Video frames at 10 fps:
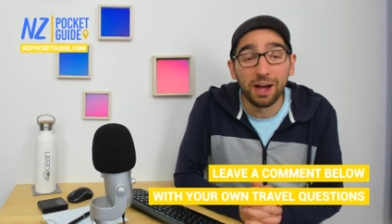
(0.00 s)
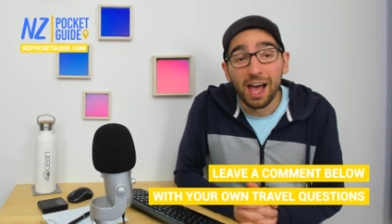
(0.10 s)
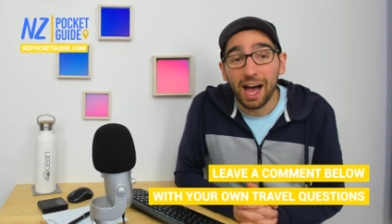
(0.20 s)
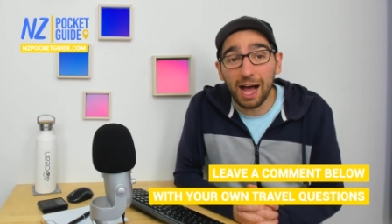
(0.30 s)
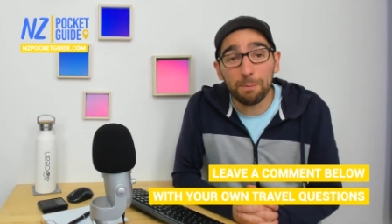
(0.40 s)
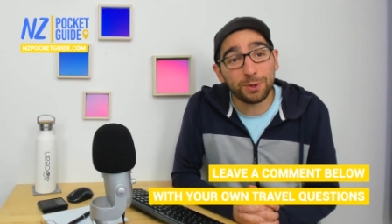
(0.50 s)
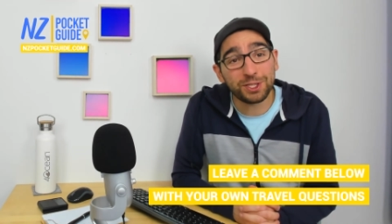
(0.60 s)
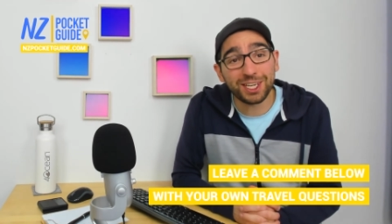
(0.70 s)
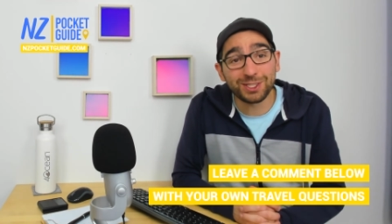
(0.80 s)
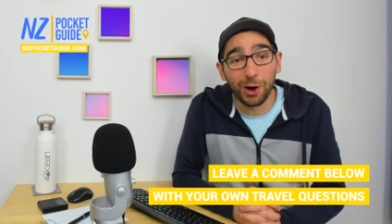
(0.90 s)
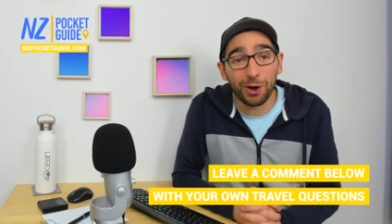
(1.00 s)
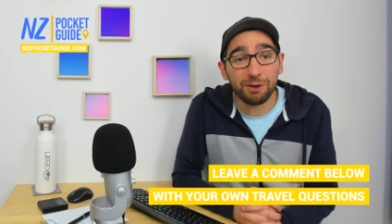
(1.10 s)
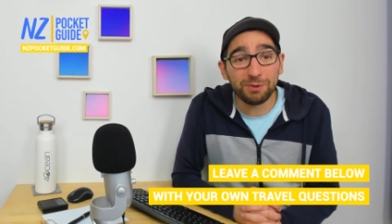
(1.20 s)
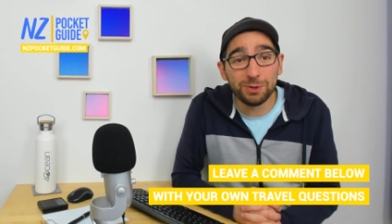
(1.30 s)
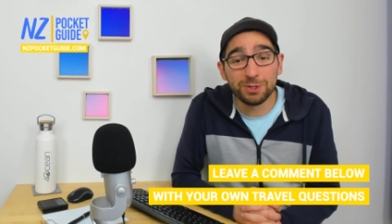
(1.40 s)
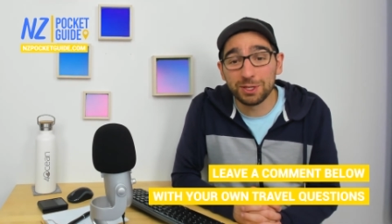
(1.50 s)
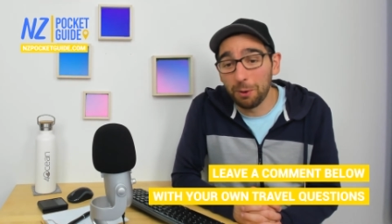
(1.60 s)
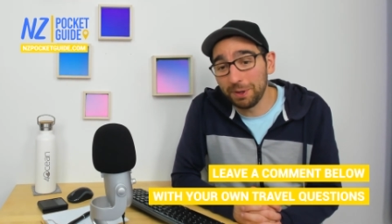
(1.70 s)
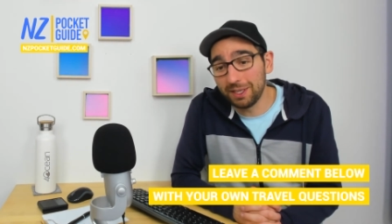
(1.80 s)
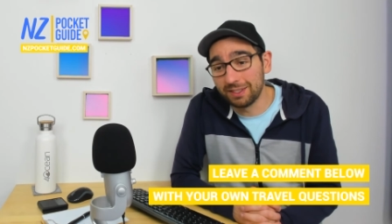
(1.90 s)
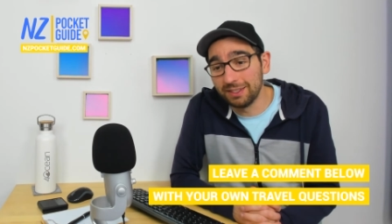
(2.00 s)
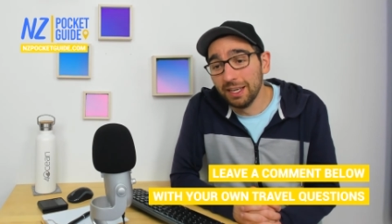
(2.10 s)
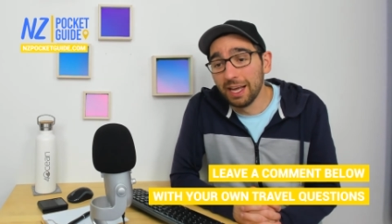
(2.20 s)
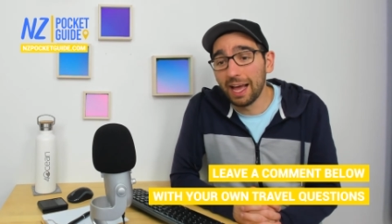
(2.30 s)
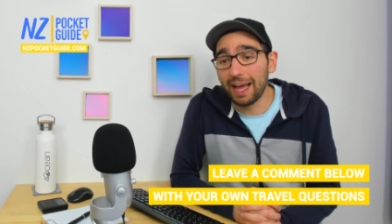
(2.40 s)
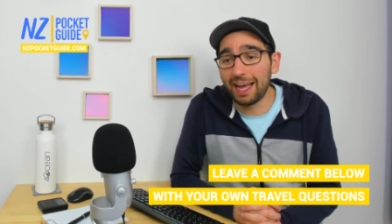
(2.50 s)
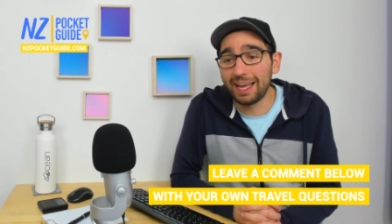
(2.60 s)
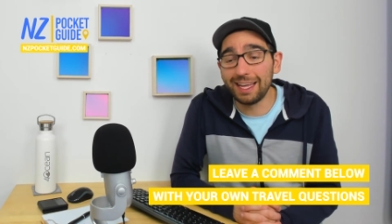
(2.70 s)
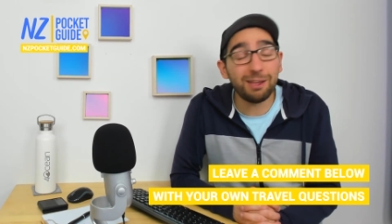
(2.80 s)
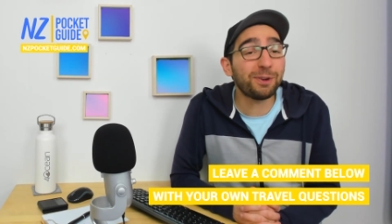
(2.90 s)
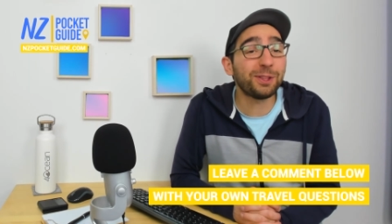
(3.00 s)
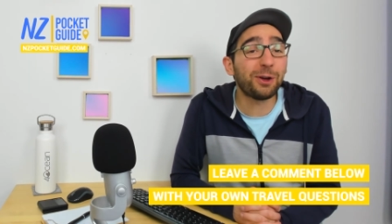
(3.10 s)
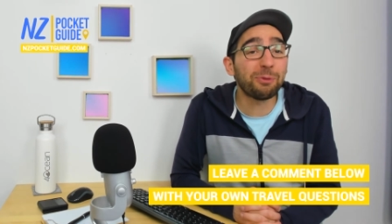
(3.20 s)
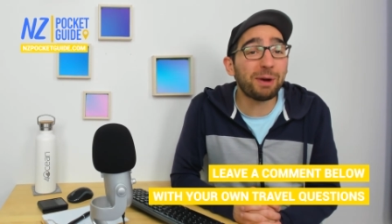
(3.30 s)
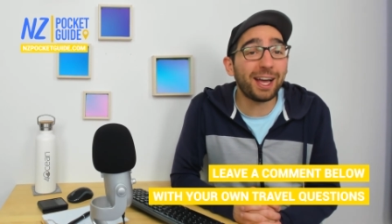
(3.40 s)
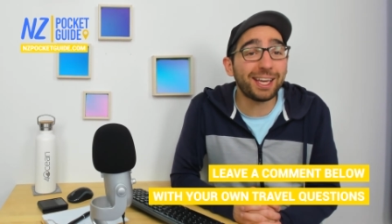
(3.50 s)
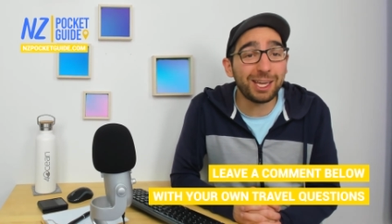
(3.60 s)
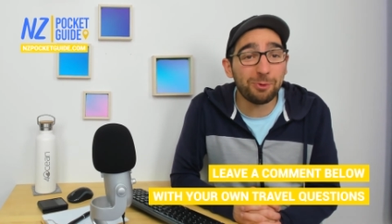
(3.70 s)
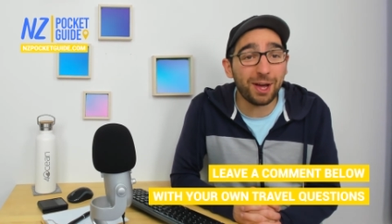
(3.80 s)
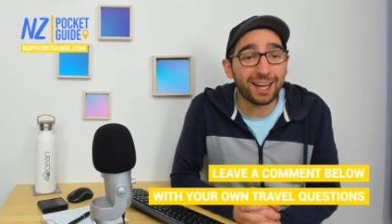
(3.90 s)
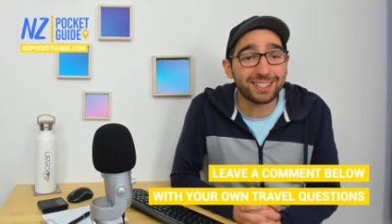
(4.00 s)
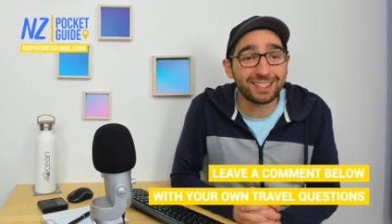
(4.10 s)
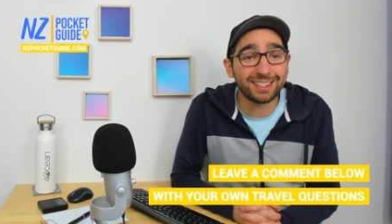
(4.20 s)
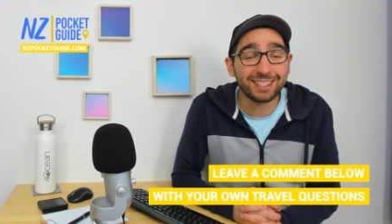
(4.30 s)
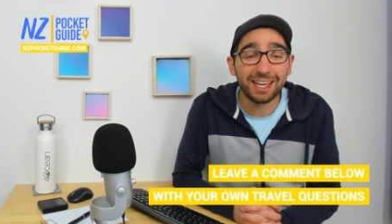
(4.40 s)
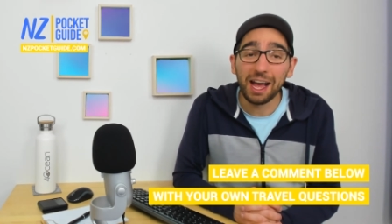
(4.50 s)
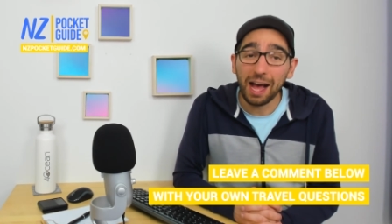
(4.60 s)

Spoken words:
I appreciate all of you's opinion, even on my Kiwi accent.